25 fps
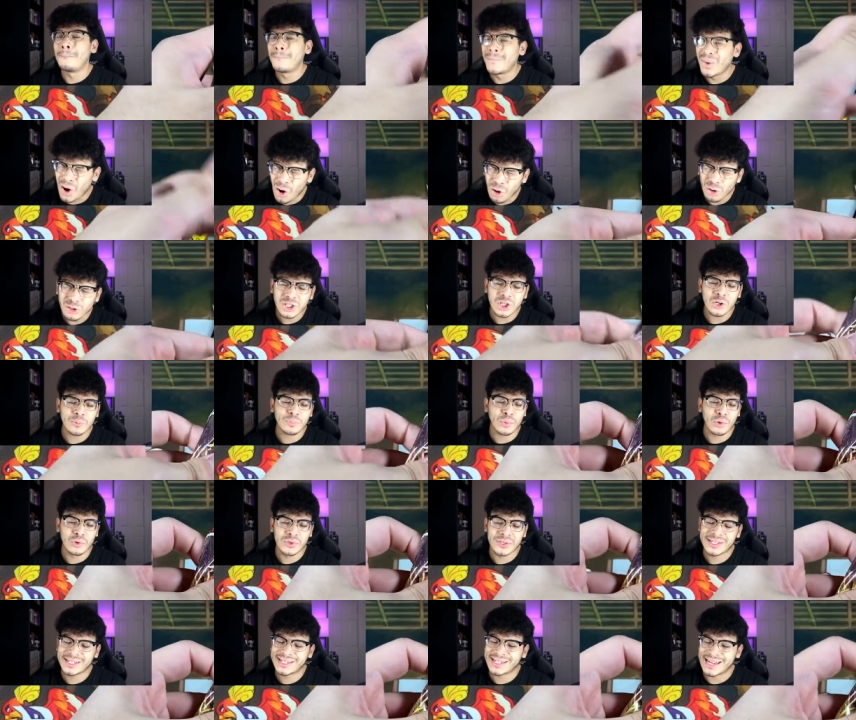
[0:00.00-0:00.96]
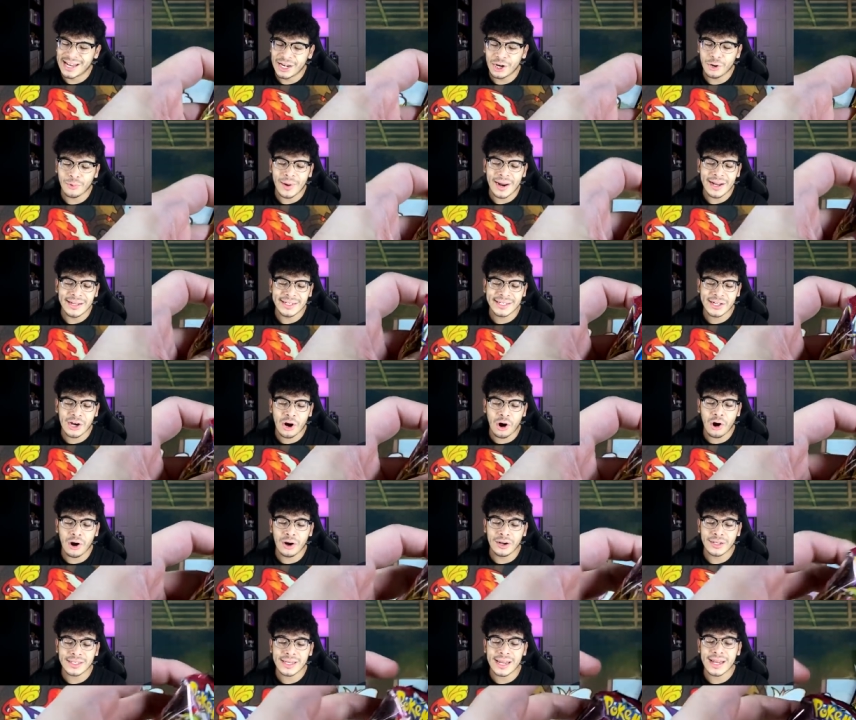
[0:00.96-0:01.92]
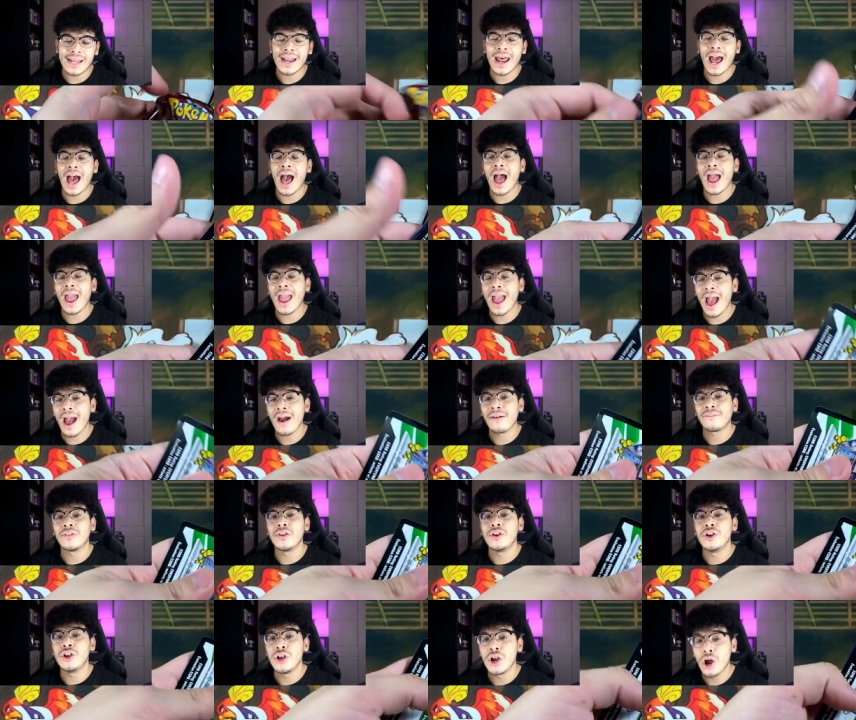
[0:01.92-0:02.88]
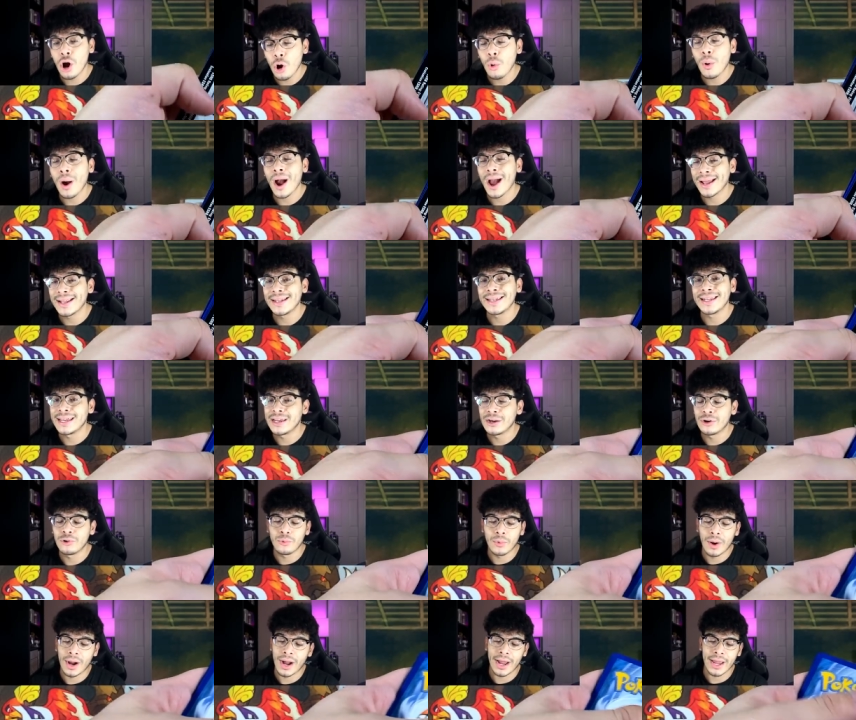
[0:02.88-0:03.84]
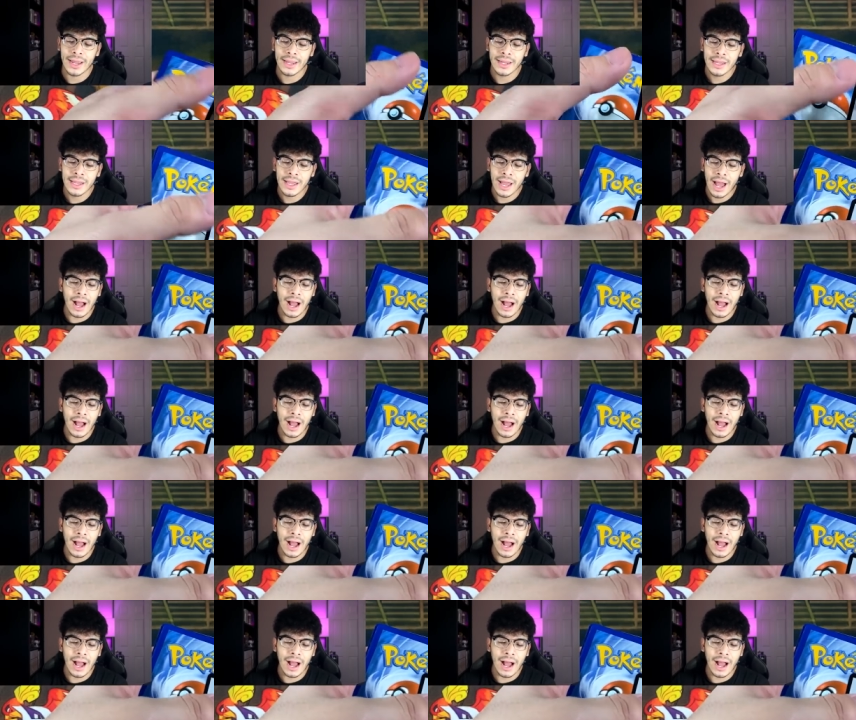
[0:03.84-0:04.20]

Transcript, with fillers: multiple Cinderace cards, and I have no idea why.